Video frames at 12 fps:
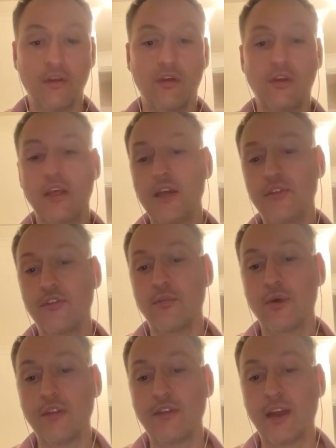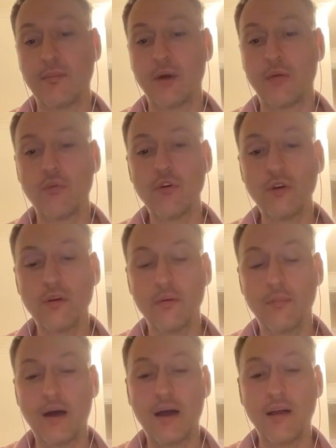yes, you might take my rook,
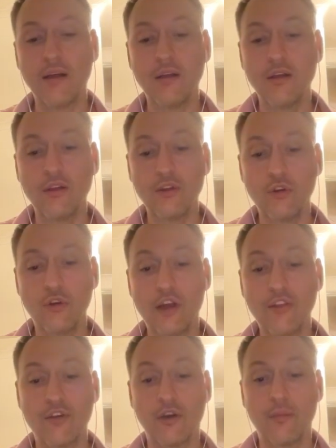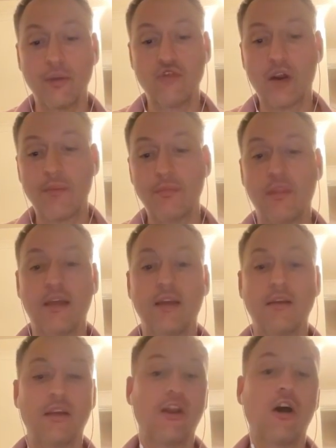but your knight's going to be trapped there
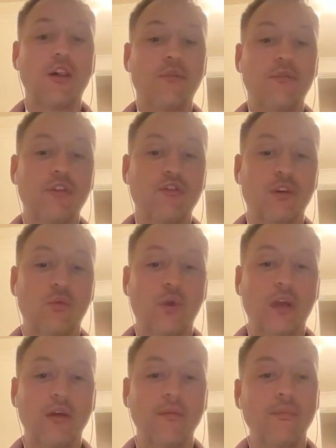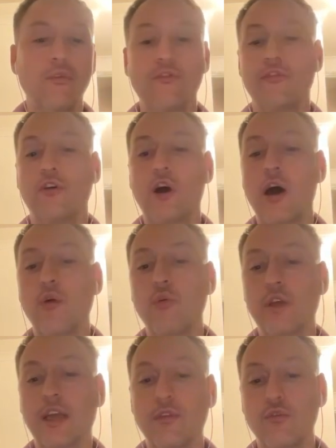and I'll eventually win it. So I will
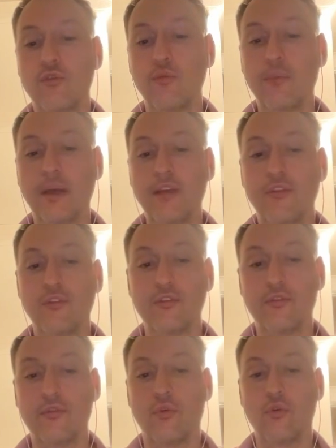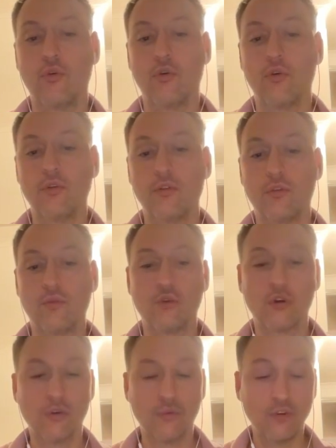get 2 pieces for the
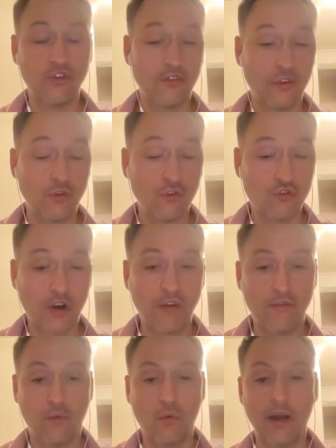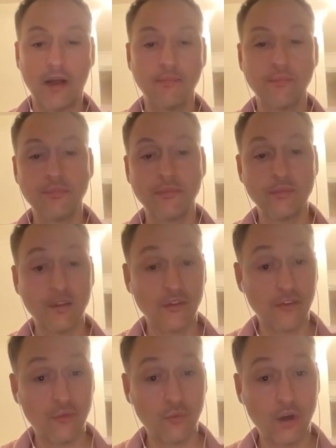rook, which is a good trade for white. Does
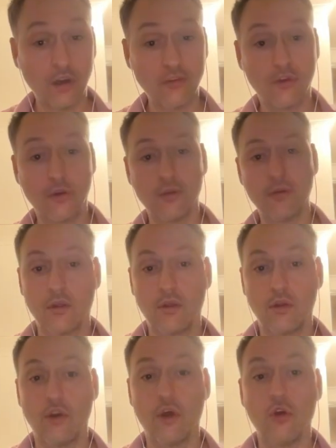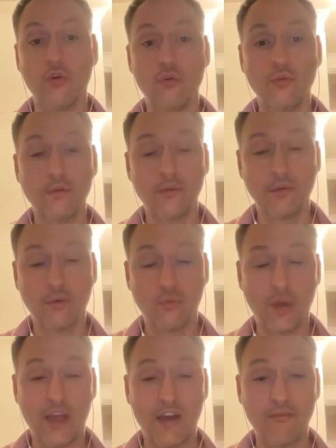this work though? No.
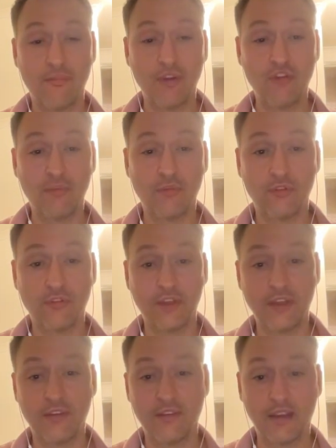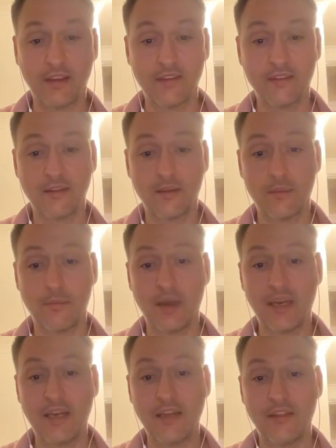We have bishop to c6,
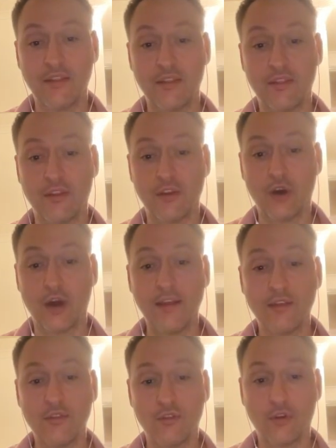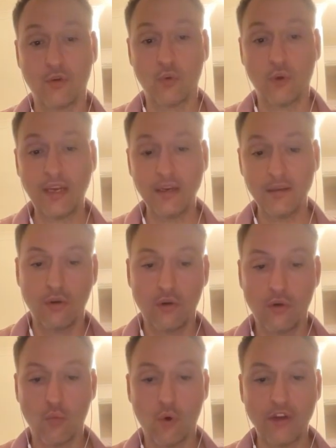pinning the knight to the queen.
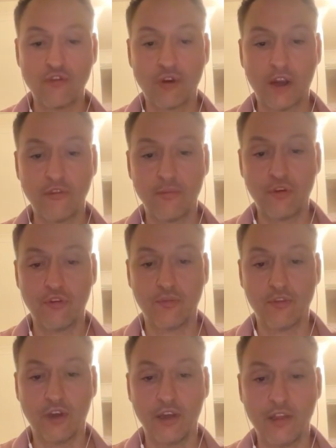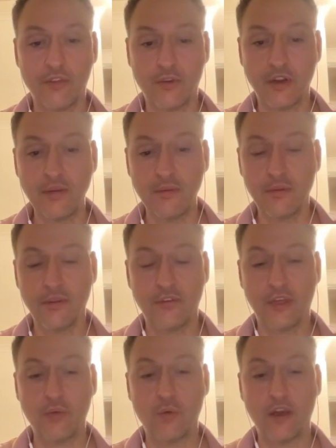White tries bishop to e3,
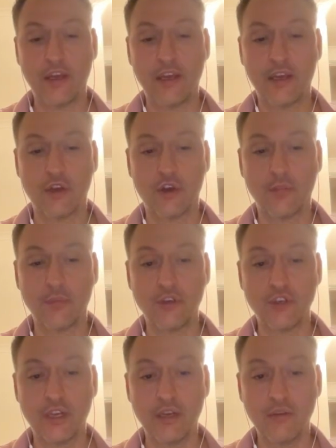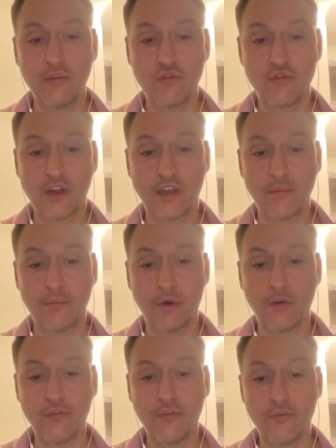seeing what he can accomplish here, striking
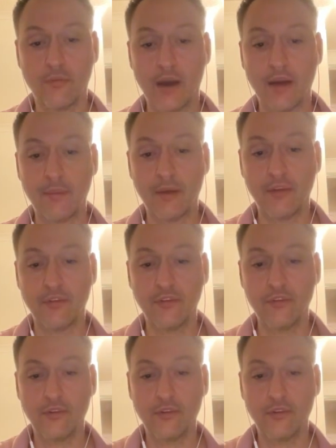both minor pieces.